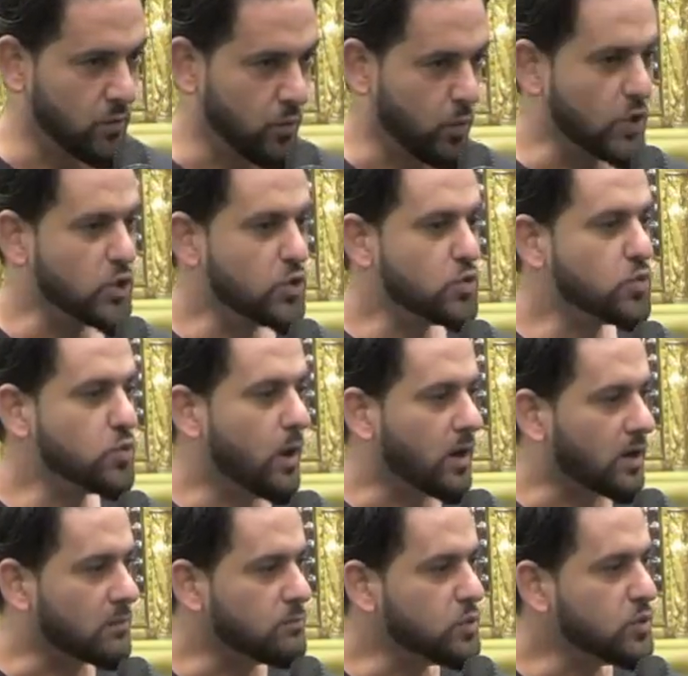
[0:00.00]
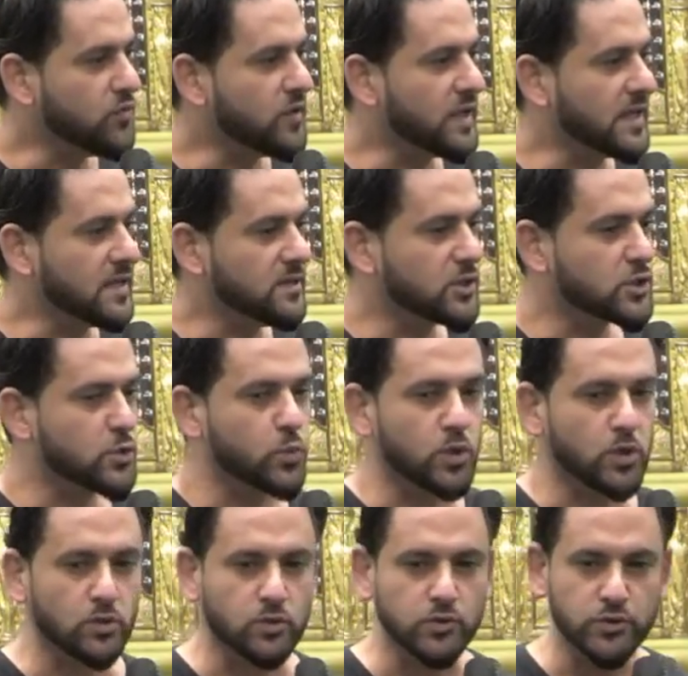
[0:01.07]
When you are moving in this
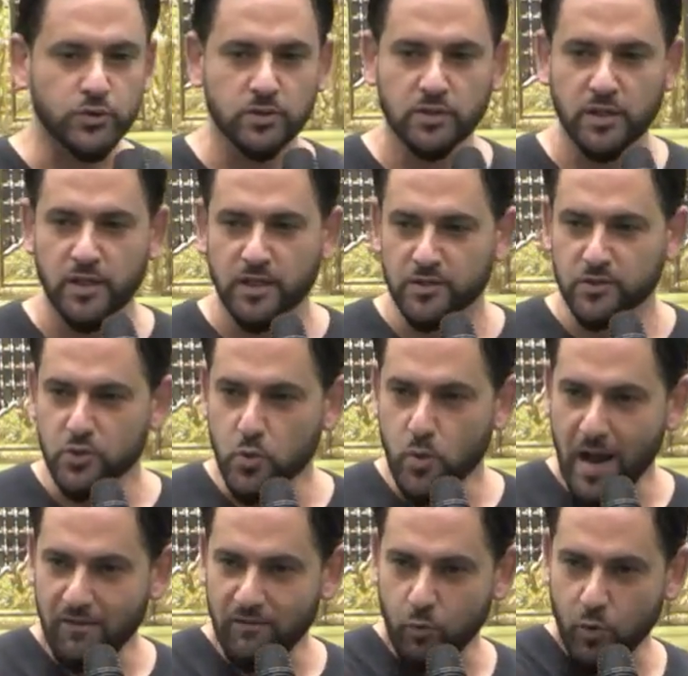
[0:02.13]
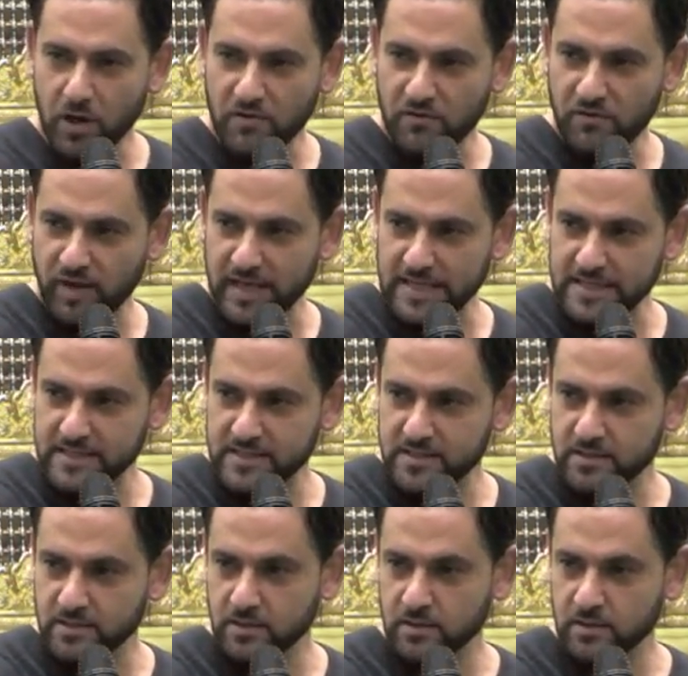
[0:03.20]
world, do you have one face,